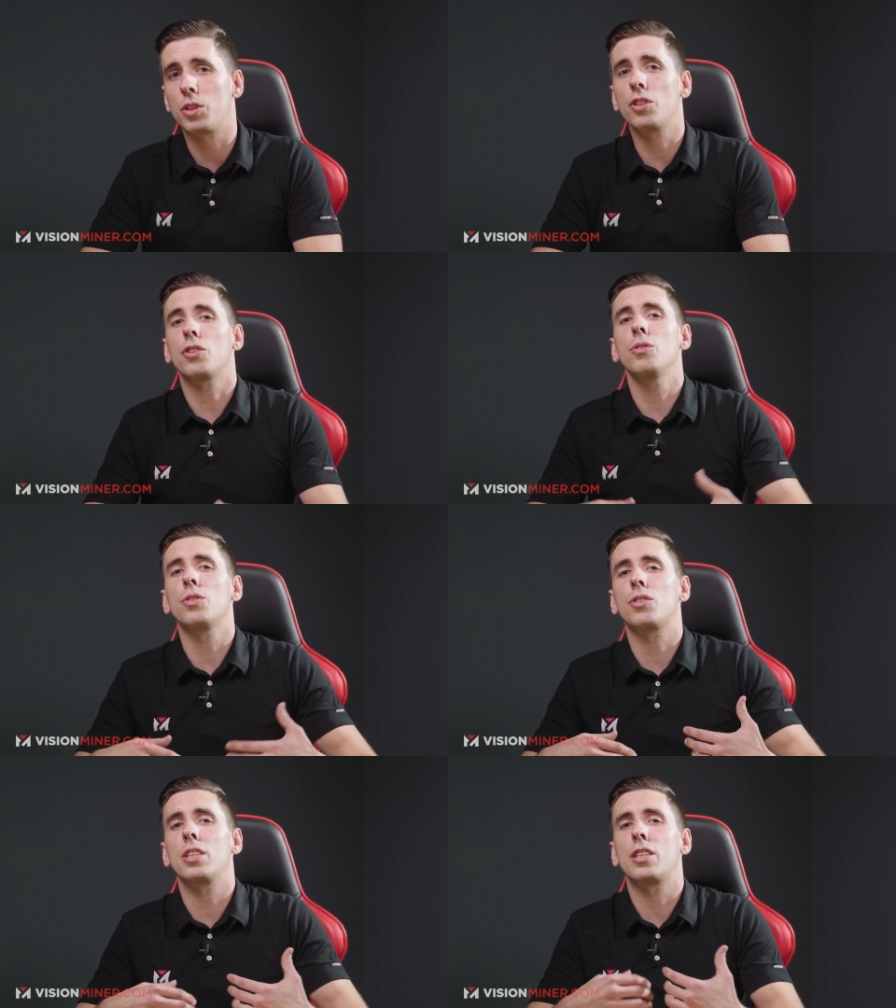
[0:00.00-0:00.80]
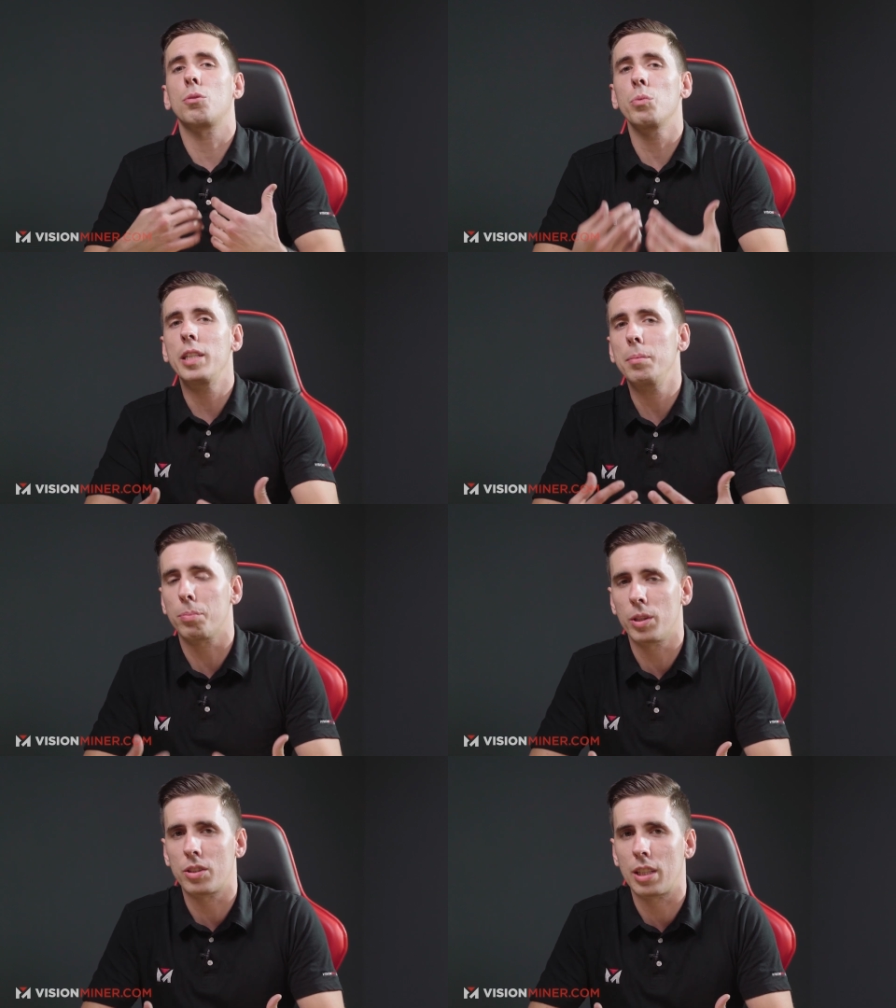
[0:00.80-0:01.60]
which includes the three D
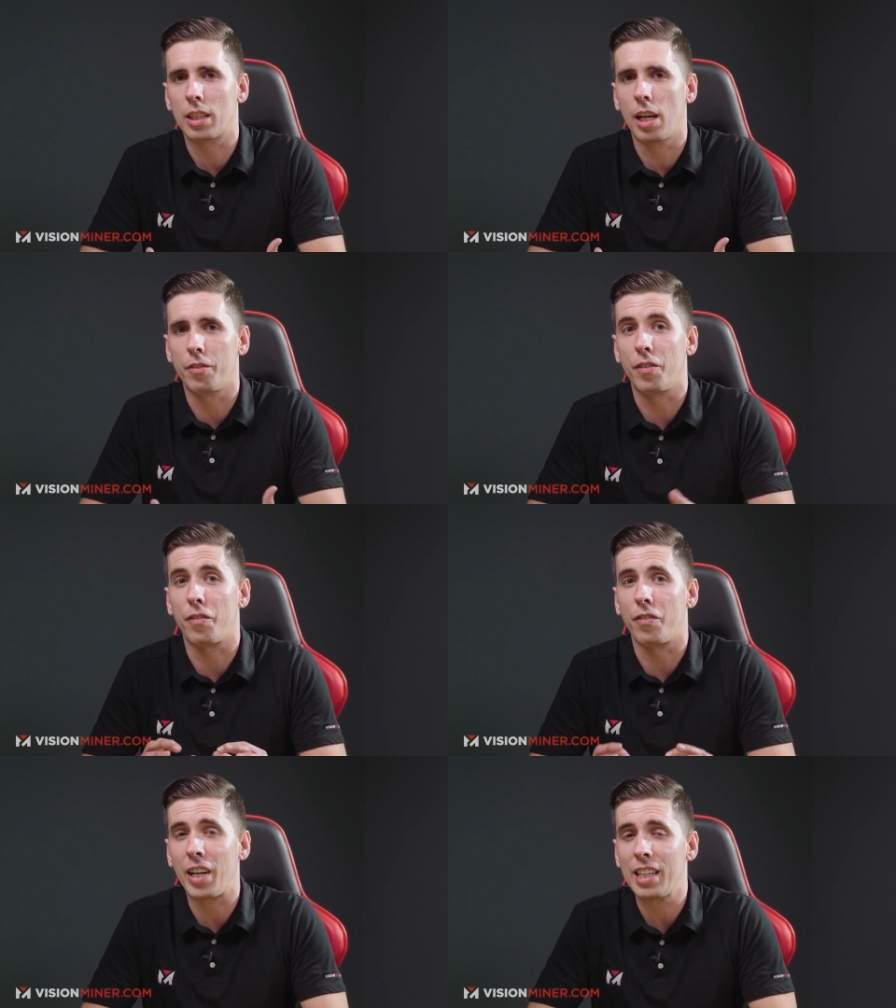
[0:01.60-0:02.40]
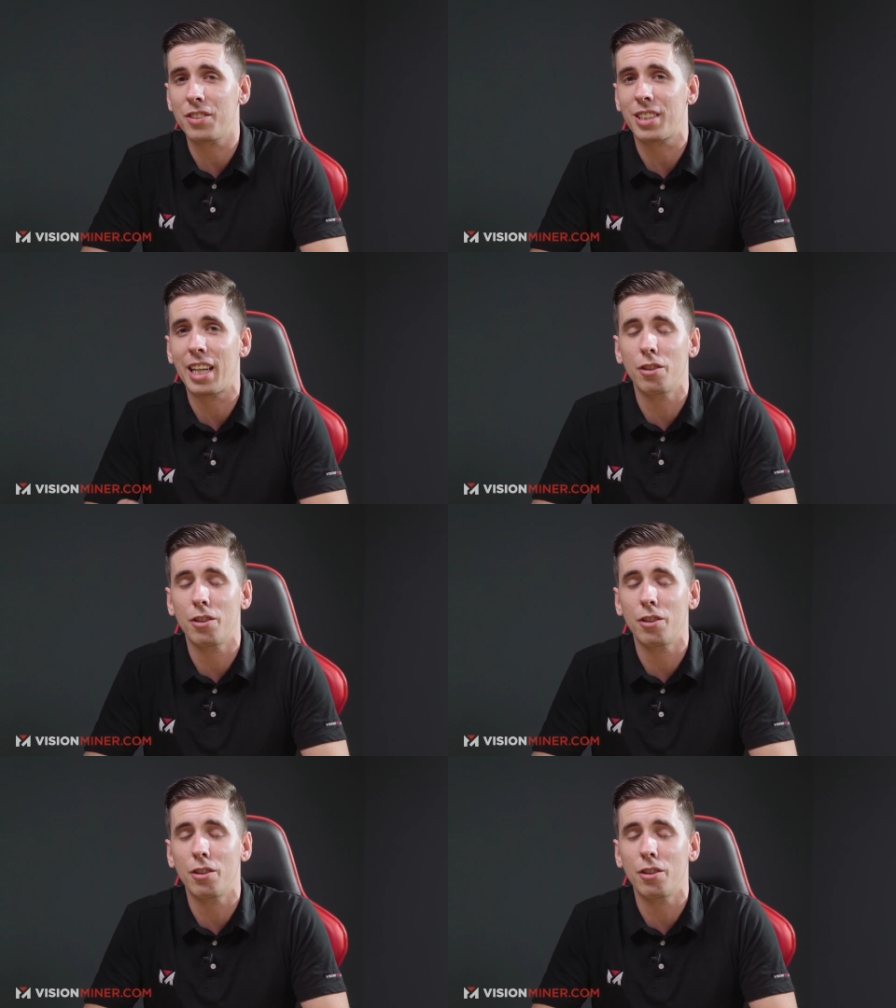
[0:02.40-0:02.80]
printing of advanced